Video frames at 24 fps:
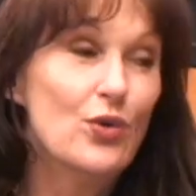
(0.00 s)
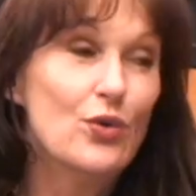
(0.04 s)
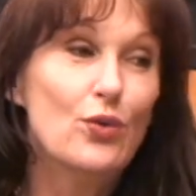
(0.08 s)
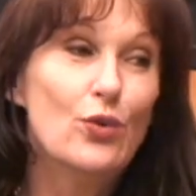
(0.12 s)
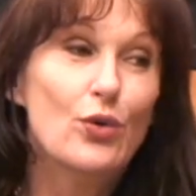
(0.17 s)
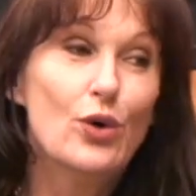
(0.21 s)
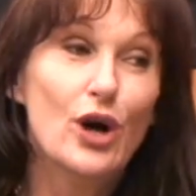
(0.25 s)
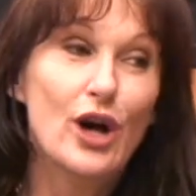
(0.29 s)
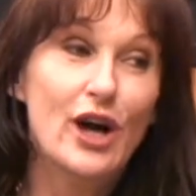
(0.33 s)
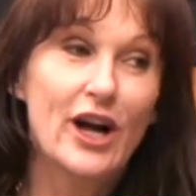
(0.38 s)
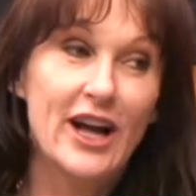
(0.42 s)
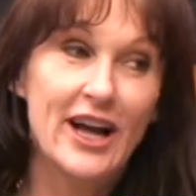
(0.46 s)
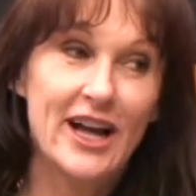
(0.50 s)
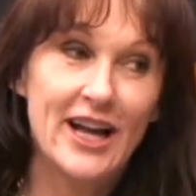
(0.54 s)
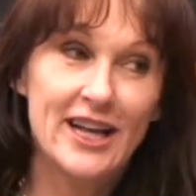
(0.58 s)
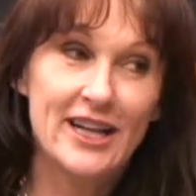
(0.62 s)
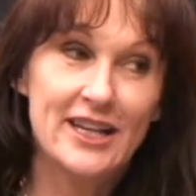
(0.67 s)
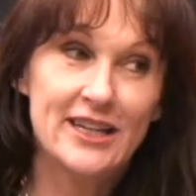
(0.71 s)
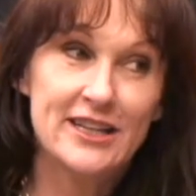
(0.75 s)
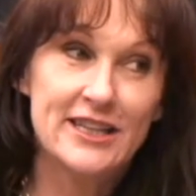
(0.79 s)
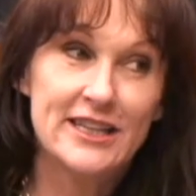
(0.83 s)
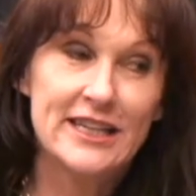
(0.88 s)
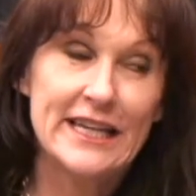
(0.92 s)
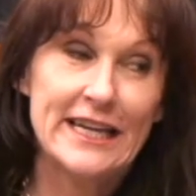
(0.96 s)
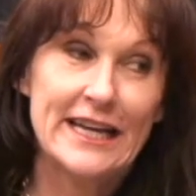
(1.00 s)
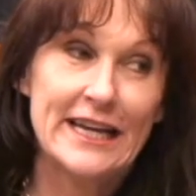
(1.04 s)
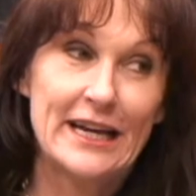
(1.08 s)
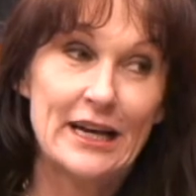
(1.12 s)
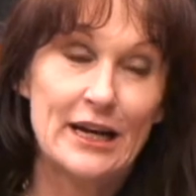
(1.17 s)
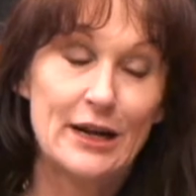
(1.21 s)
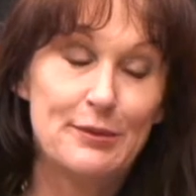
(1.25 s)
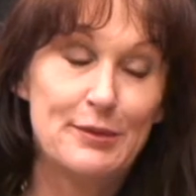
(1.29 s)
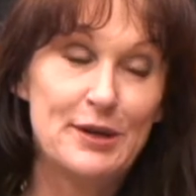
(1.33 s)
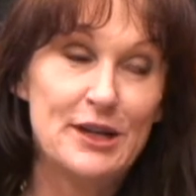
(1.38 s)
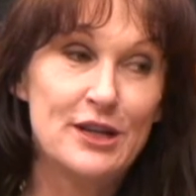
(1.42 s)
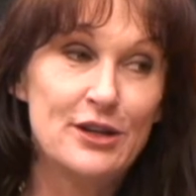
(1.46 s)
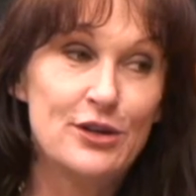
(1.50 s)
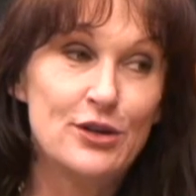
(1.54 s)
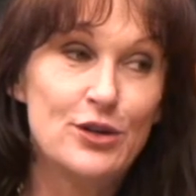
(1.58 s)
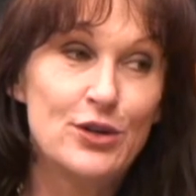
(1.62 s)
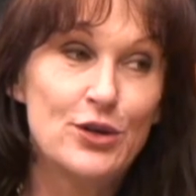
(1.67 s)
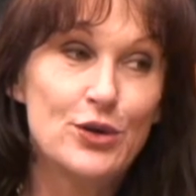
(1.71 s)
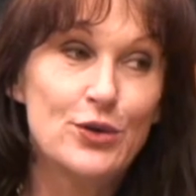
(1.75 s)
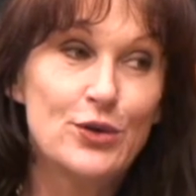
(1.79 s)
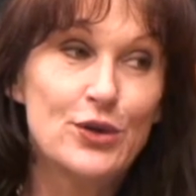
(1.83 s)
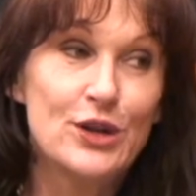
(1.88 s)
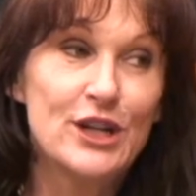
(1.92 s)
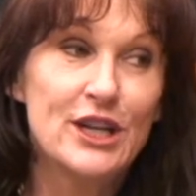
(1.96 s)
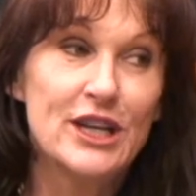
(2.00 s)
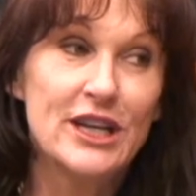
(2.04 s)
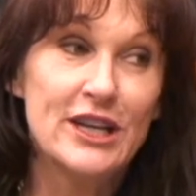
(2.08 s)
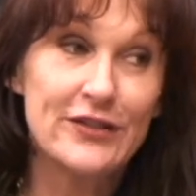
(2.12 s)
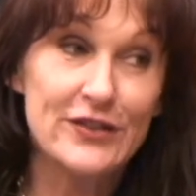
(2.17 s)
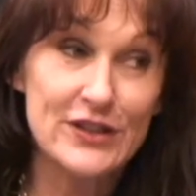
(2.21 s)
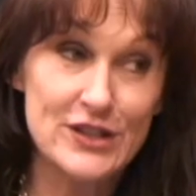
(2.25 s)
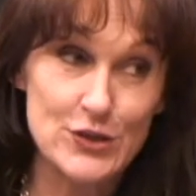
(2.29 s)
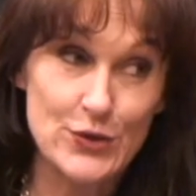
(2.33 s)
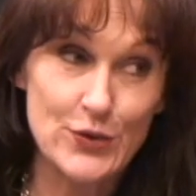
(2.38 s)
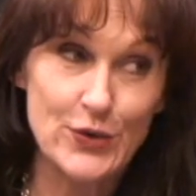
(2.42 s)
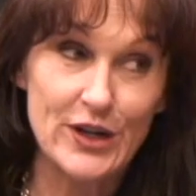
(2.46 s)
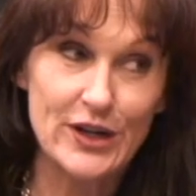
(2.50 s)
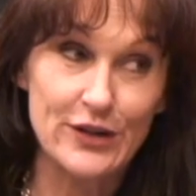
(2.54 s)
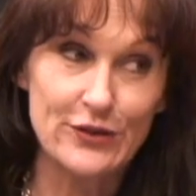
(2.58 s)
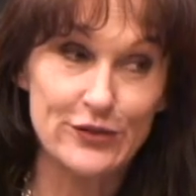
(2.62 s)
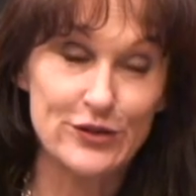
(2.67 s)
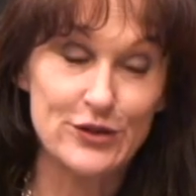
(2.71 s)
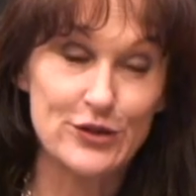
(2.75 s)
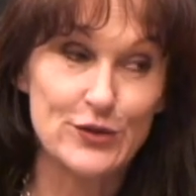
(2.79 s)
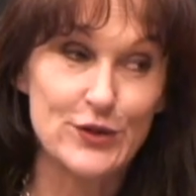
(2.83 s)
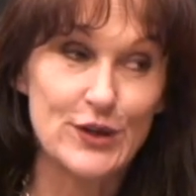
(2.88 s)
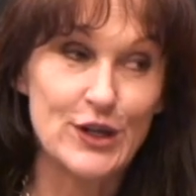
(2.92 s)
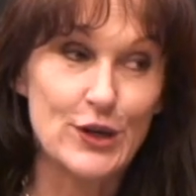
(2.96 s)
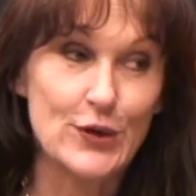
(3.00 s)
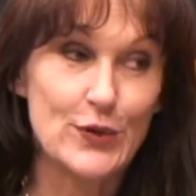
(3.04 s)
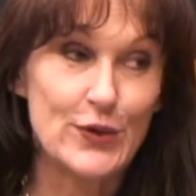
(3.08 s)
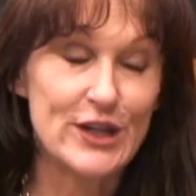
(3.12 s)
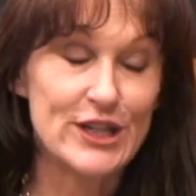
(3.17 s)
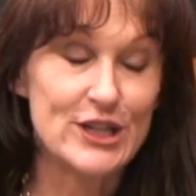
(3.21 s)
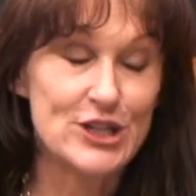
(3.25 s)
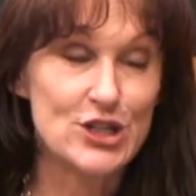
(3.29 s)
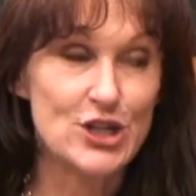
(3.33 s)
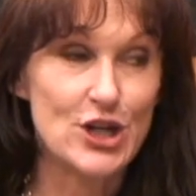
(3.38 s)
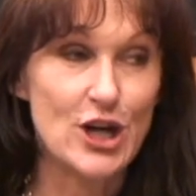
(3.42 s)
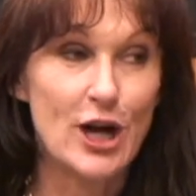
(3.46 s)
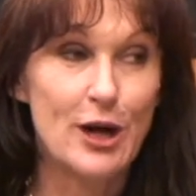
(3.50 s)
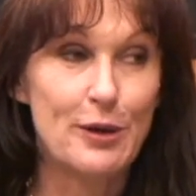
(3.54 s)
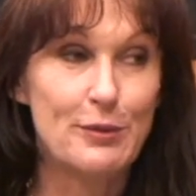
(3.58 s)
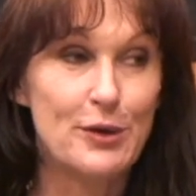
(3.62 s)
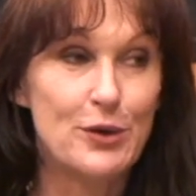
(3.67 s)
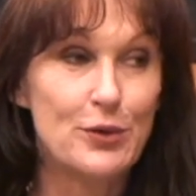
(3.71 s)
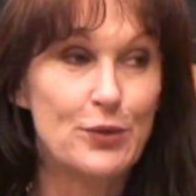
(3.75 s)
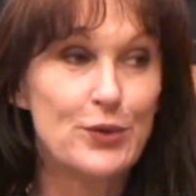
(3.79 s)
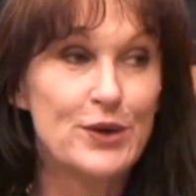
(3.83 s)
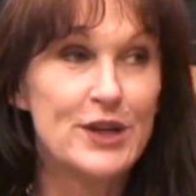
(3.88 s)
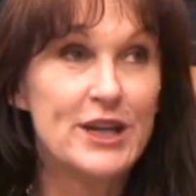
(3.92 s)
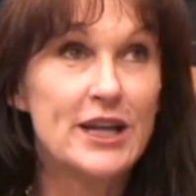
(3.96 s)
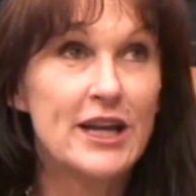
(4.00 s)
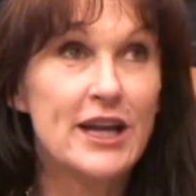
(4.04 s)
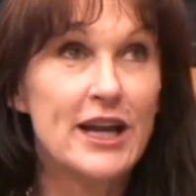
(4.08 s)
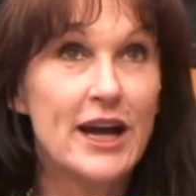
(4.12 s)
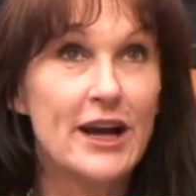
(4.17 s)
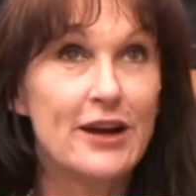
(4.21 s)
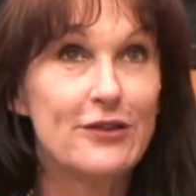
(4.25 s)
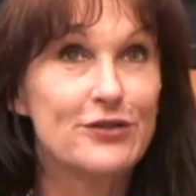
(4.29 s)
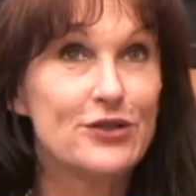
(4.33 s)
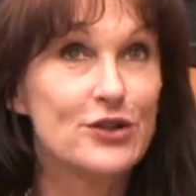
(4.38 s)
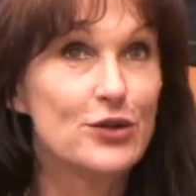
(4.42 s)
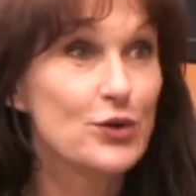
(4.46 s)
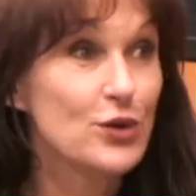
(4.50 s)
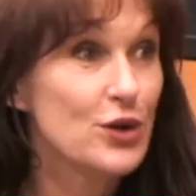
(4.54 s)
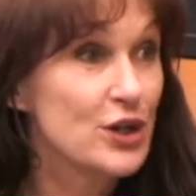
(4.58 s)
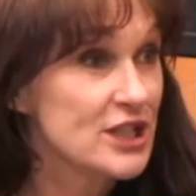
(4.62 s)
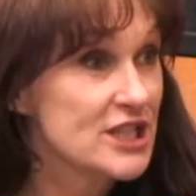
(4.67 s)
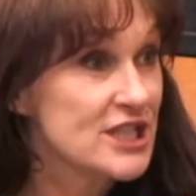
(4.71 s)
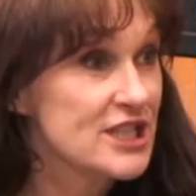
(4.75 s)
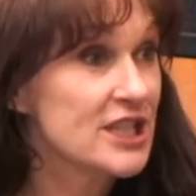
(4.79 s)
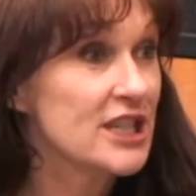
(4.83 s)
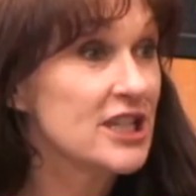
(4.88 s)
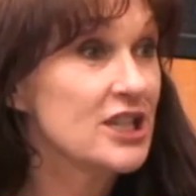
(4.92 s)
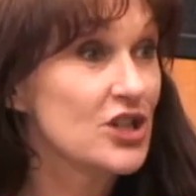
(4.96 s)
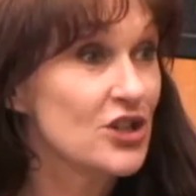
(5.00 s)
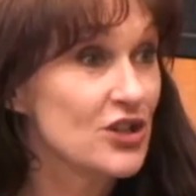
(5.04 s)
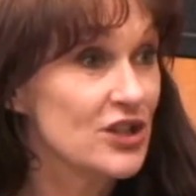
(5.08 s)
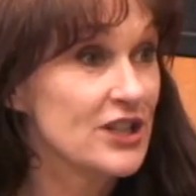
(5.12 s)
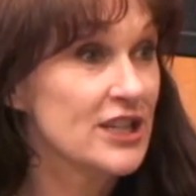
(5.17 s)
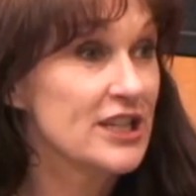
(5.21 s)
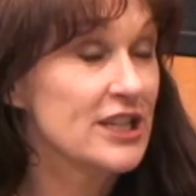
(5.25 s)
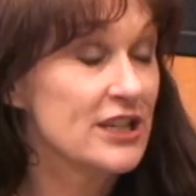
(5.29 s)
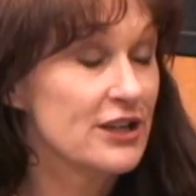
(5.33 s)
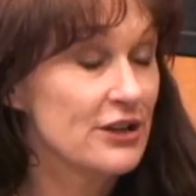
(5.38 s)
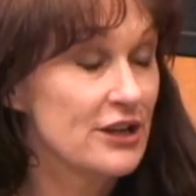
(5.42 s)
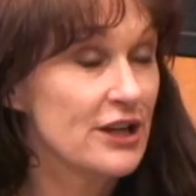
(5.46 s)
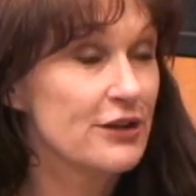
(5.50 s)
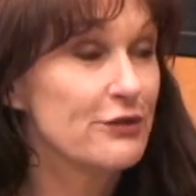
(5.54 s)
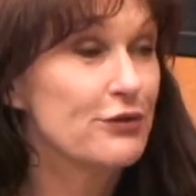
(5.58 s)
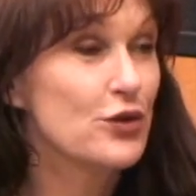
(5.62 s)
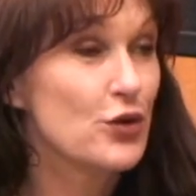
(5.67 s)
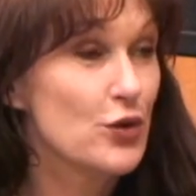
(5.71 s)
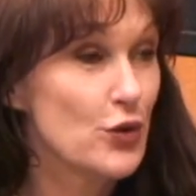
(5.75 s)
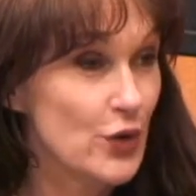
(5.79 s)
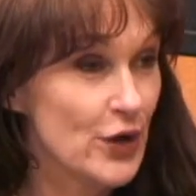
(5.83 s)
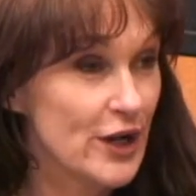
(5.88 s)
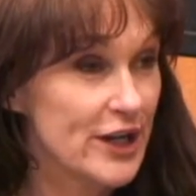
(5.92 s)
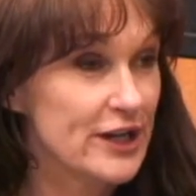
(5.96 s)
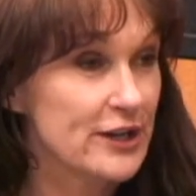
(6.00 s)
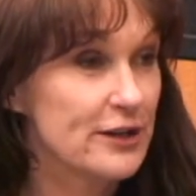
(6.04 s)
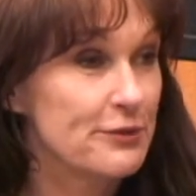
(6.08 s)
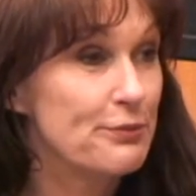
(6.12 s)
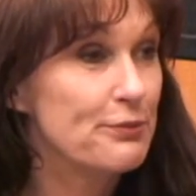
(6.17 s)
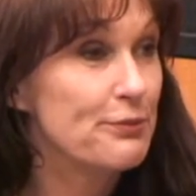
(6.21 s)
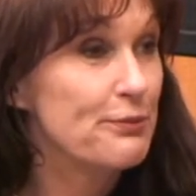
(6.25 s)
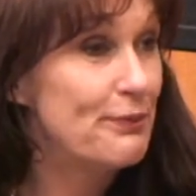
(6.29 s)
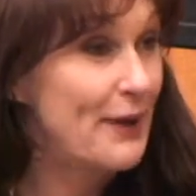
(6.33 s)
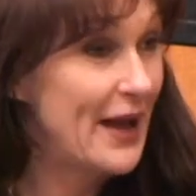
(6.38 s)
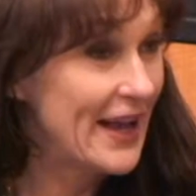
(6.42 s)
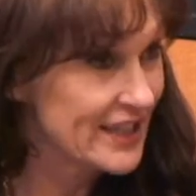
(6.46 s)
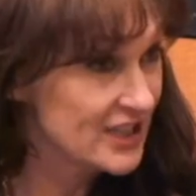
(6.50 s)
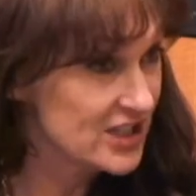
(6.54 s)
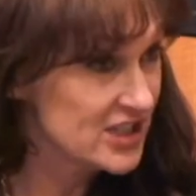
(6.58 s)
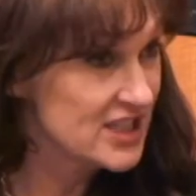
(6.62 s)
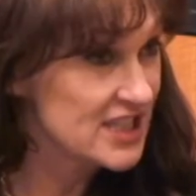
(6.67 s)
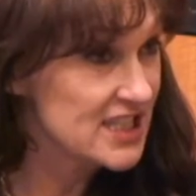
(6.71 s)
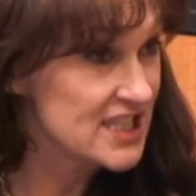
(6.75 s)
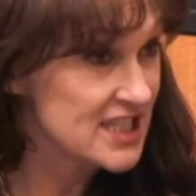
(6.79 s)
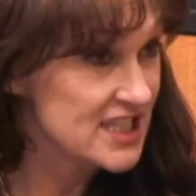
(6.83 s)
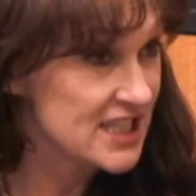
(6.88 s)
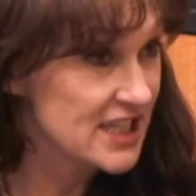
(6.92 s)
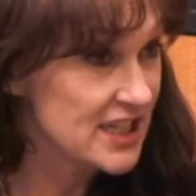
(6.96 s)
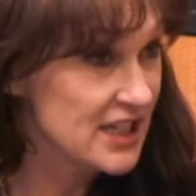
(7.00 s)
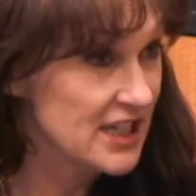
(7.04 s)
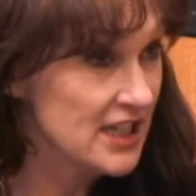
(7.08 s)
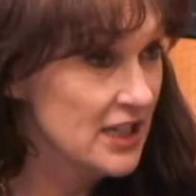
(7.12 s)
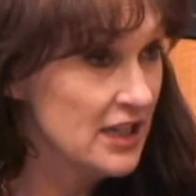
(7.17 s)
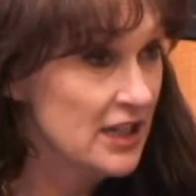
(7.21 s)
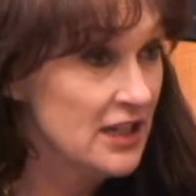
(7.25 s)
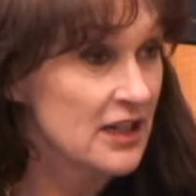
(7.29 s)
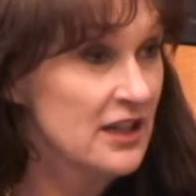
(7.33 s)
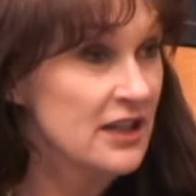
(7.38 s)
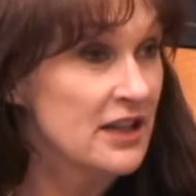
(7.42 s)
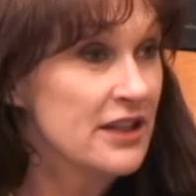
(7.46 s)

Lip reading: Well, and yeah, I mean, you can give us credit for doing a great job, but we have to continually give credit back to the city.